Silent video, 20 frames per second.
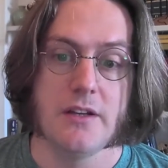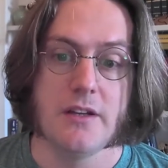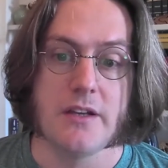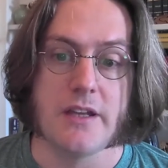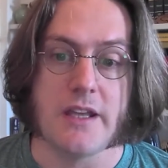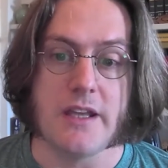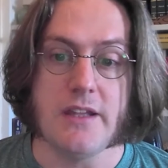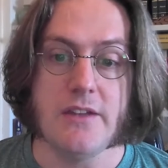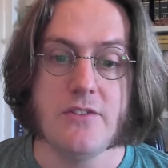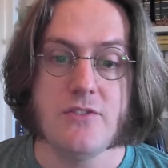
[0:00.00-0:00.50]

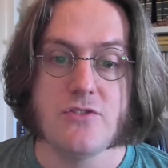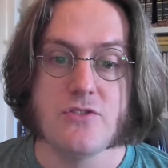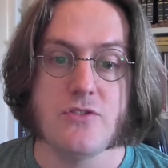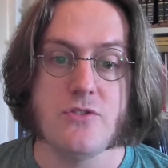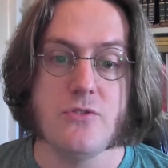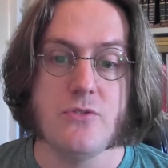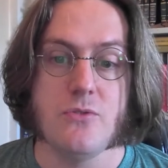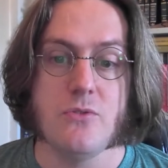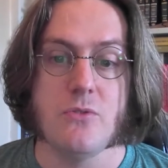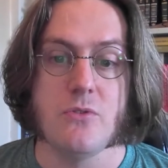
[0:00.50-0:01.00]

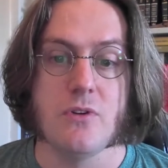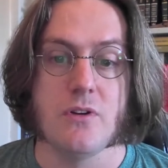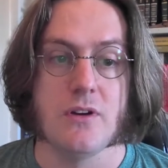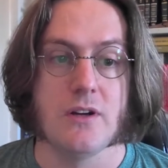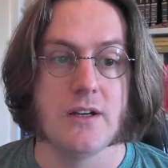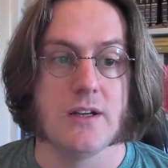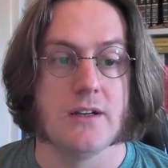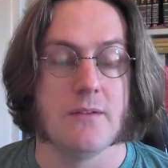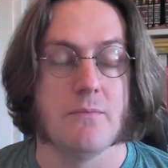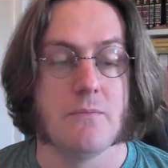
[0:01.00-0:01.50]
into
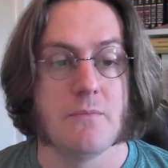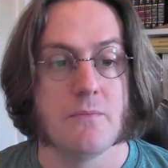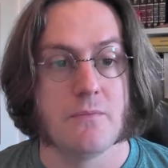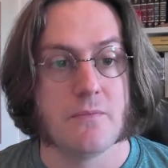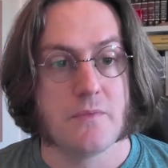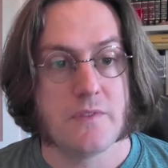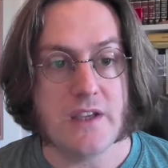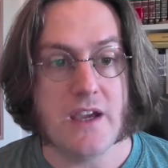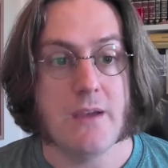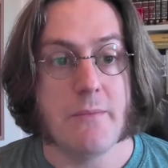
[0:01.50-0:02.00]

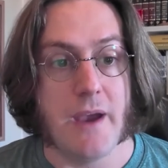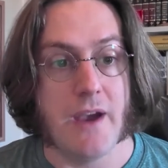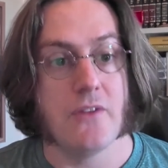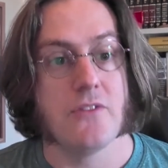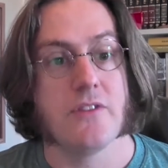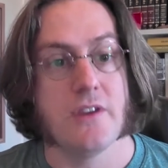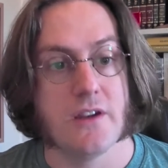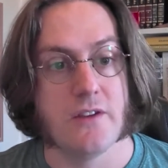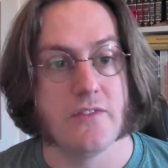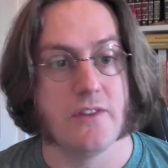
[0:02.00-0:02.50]
time
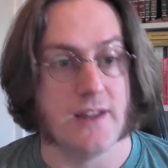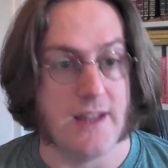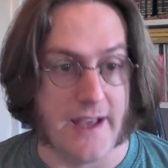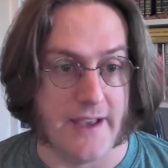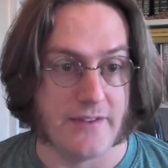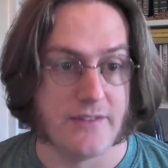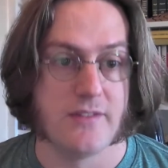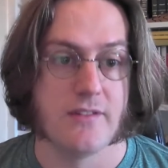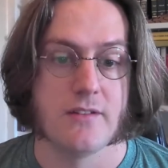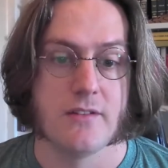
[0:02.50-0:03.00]
outside of
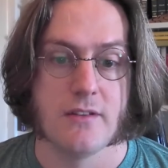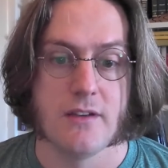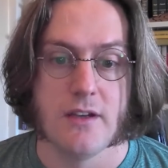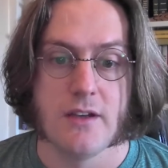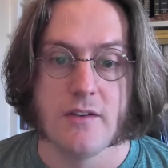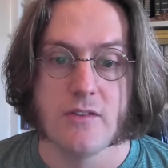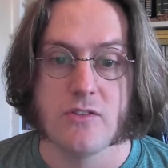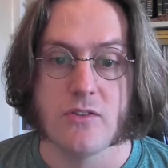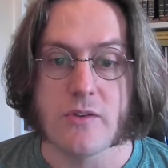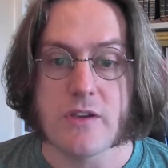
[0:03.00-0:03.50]
class.
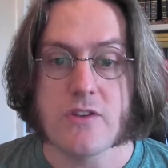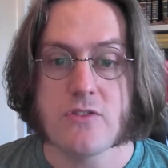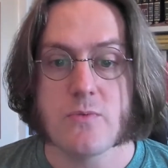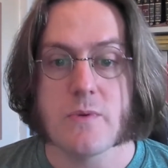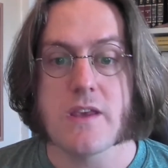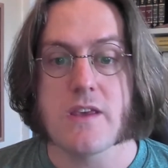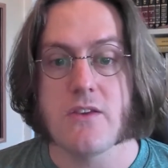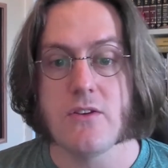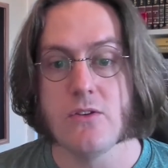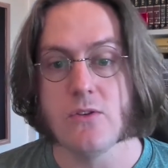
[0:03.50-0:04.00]
So each
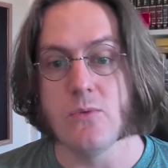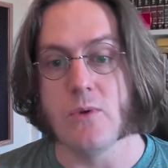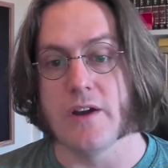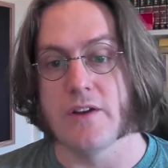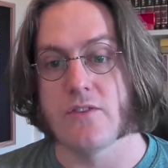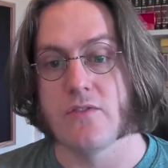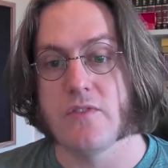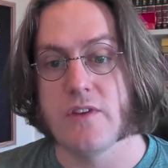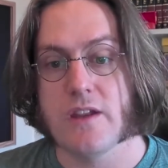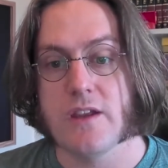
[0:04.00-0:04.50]
week you'll
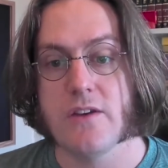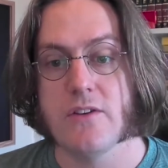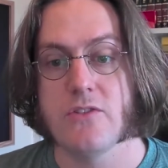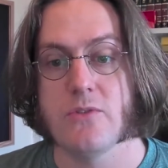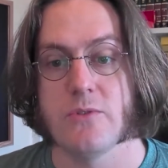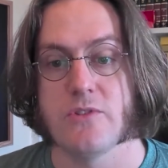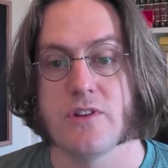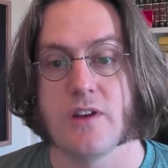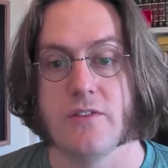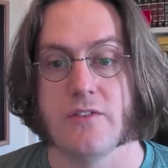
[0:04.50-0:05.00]
watch videos
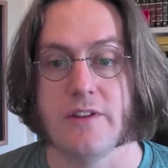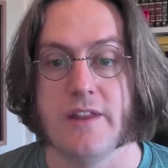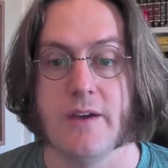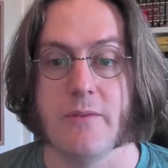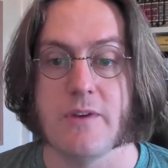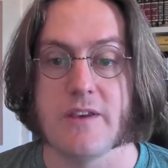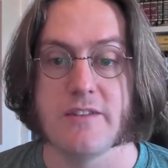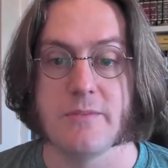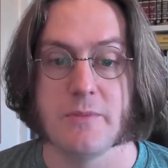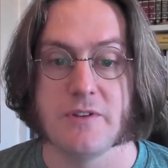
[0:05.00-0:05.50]
which cover that
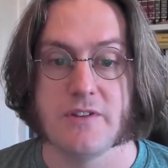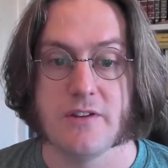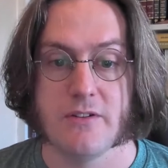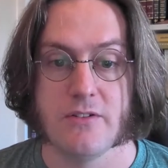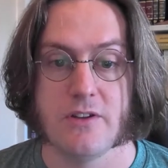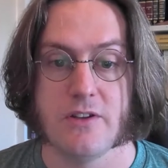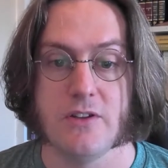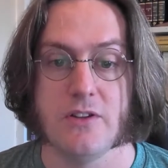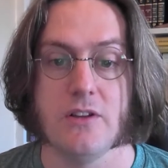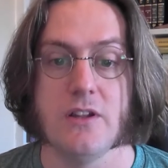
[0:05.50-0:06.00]
week's
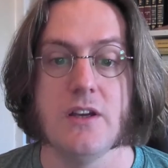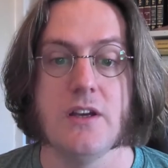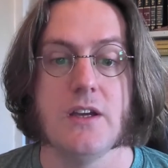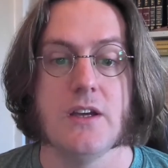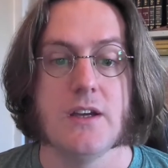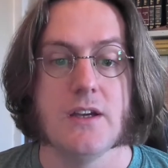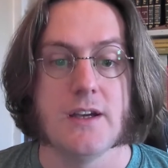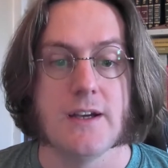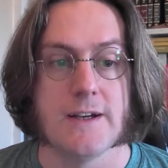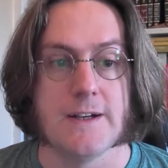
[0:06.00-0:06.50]
material.
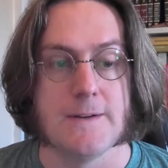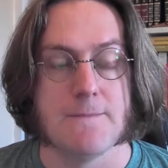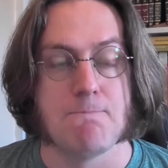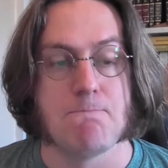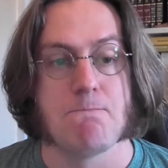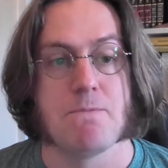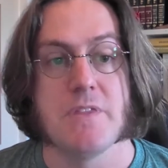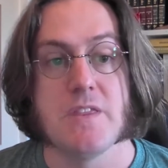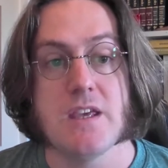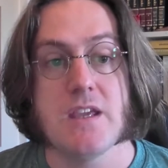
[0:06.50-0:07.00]

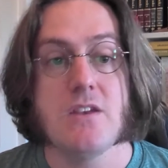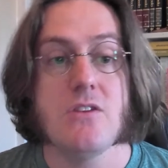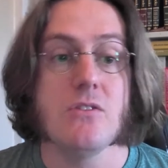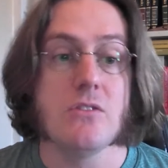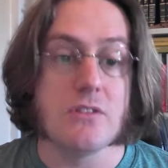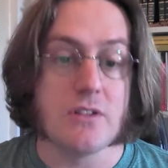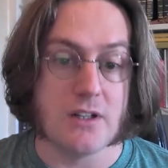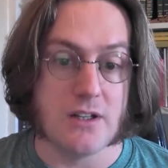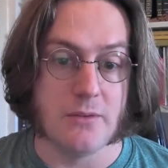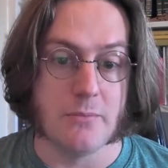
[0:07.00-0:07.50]
Then you'll
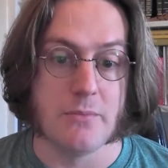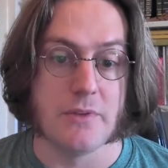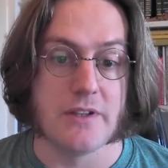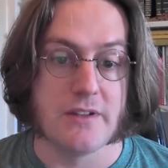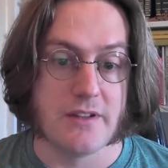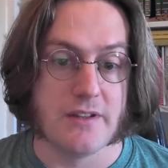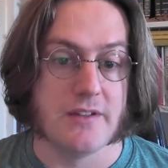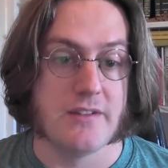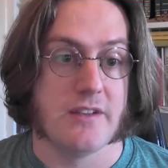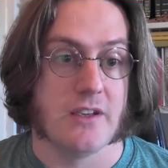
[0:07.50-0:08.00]
come
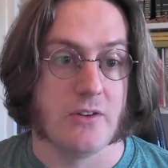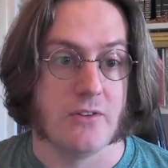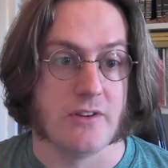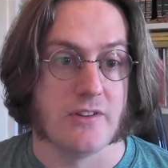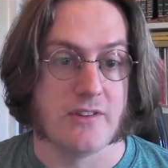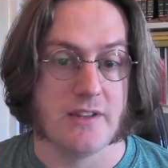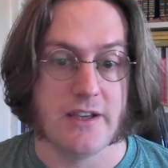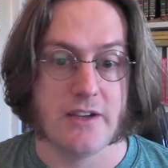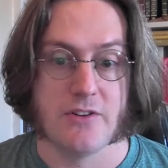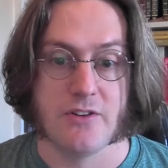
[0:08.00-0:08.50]
to the
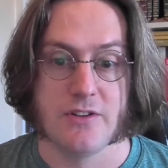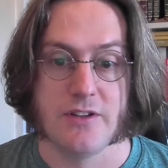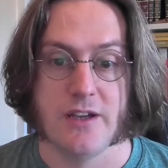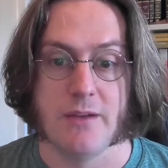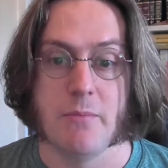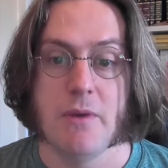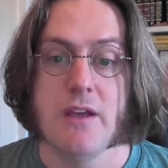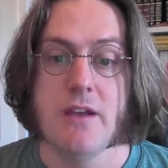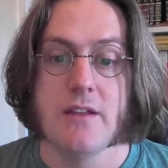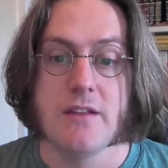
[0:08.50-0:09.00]
synchronous lecture
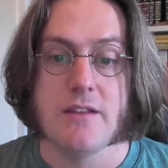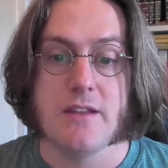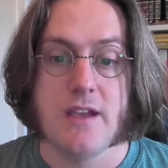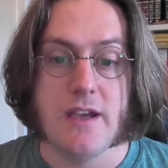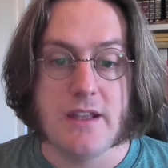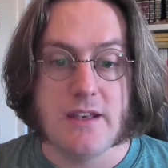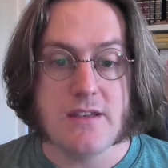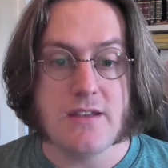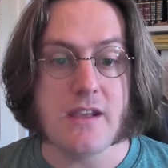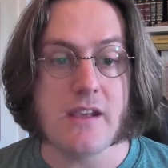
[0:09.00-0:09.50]
time. The
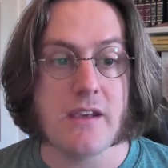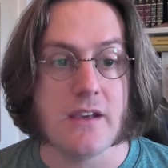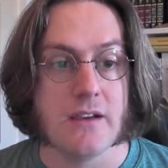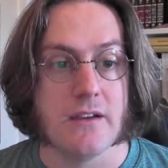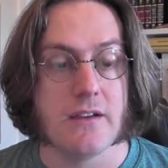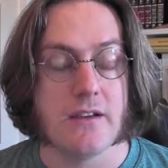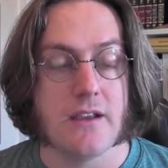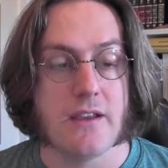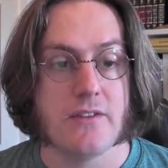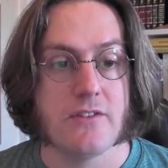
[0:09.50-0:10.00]

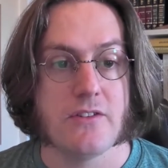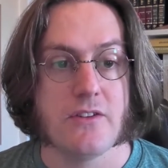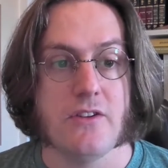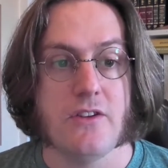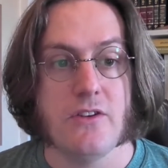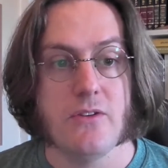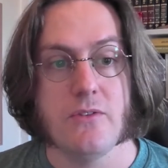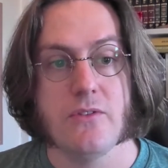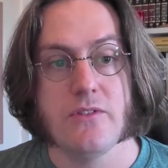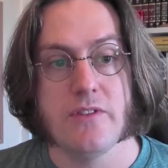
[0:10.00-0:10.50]
idea is to
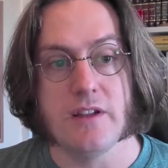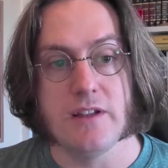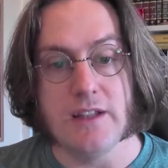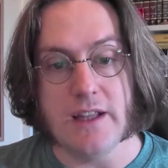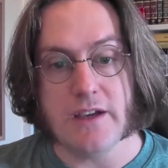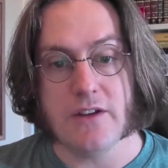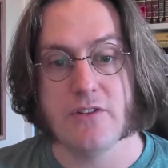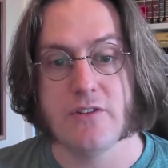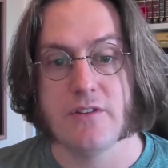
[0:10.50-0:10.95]
use the lecture